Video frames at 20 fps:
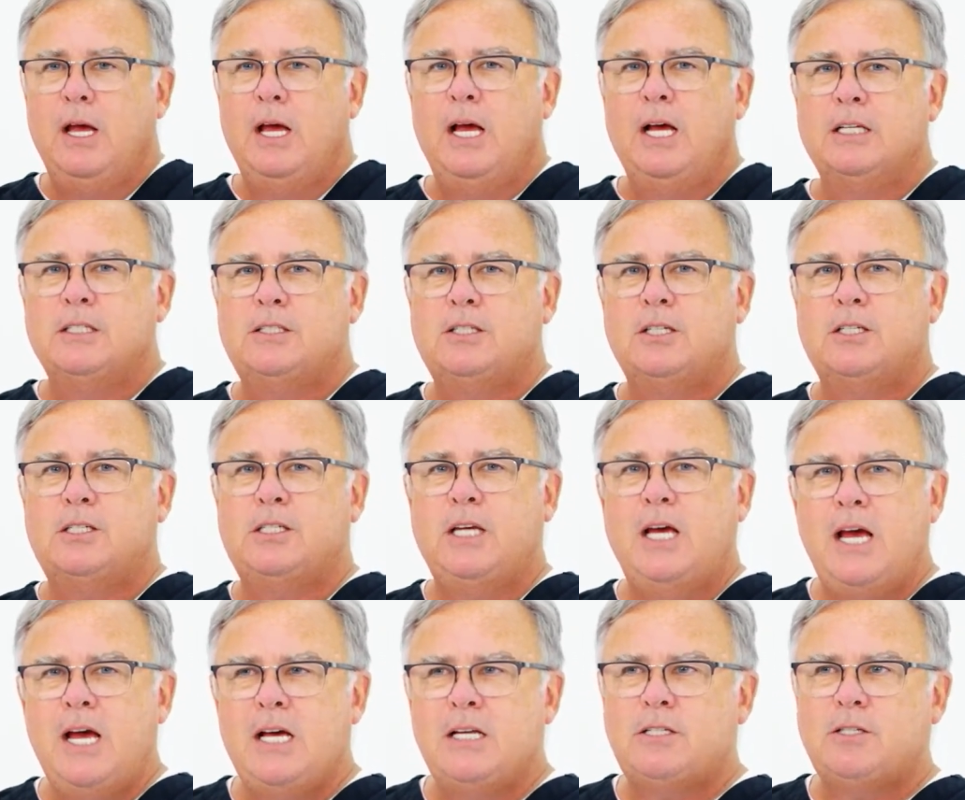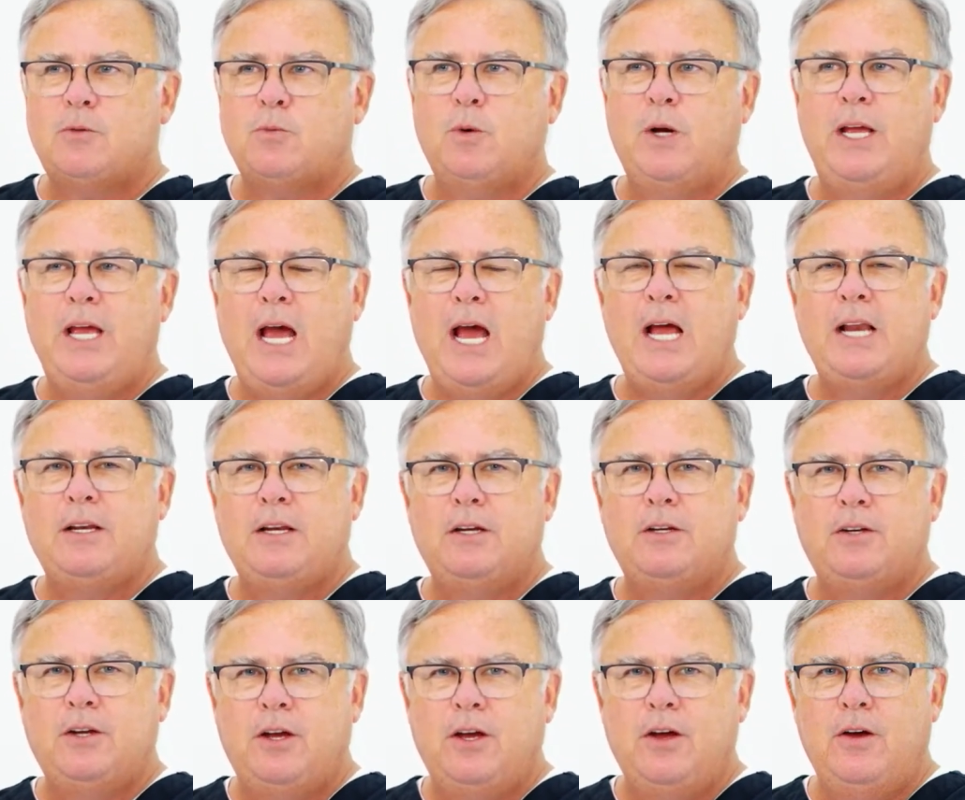is the test we had to
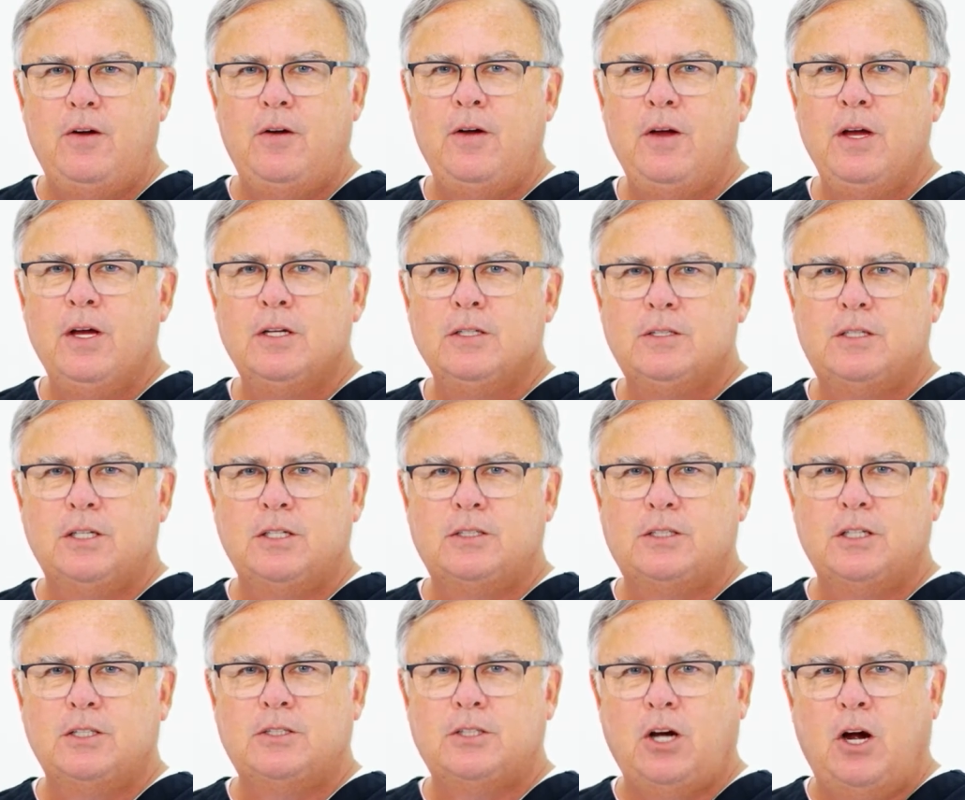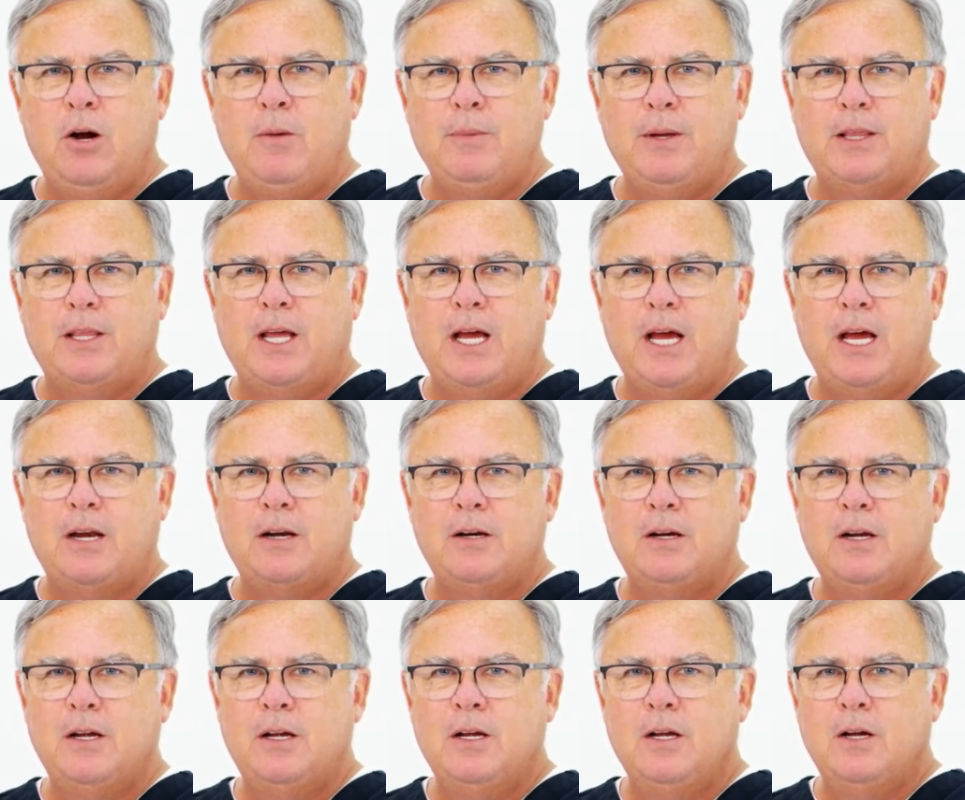do to determine that
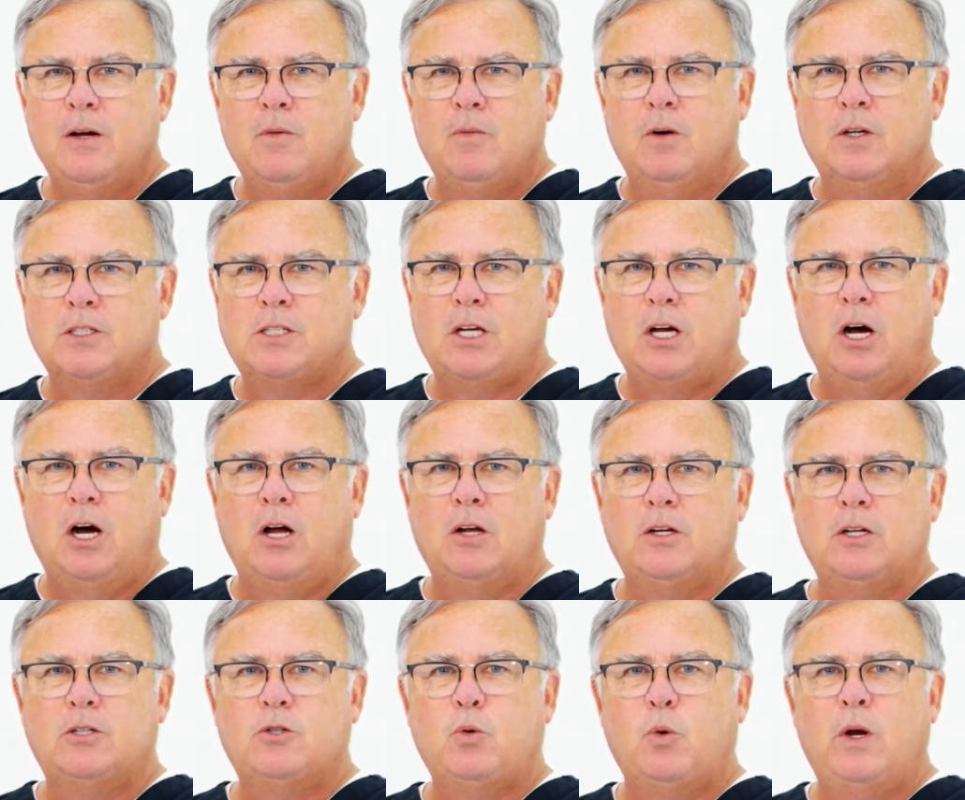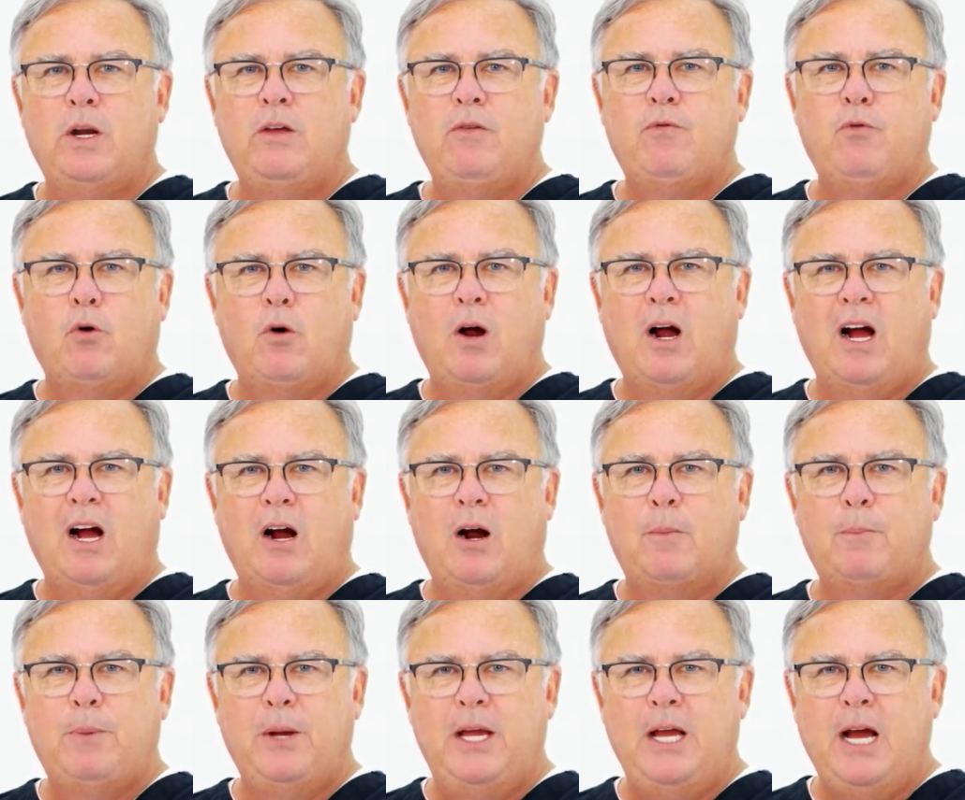was called a
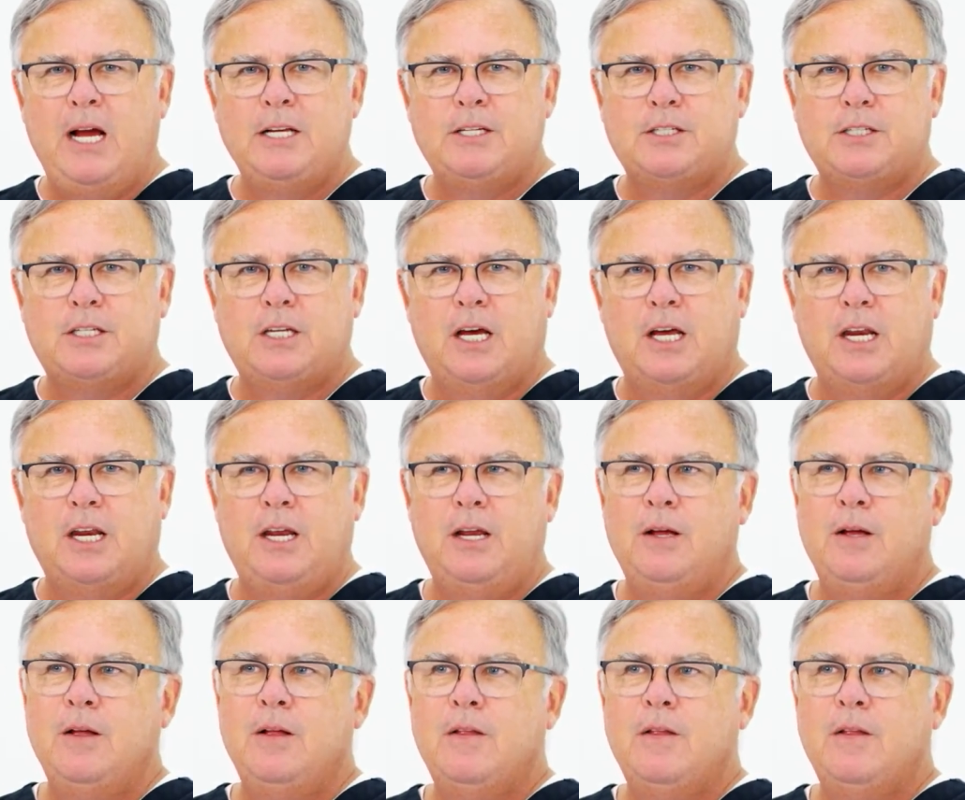24-hour pH study.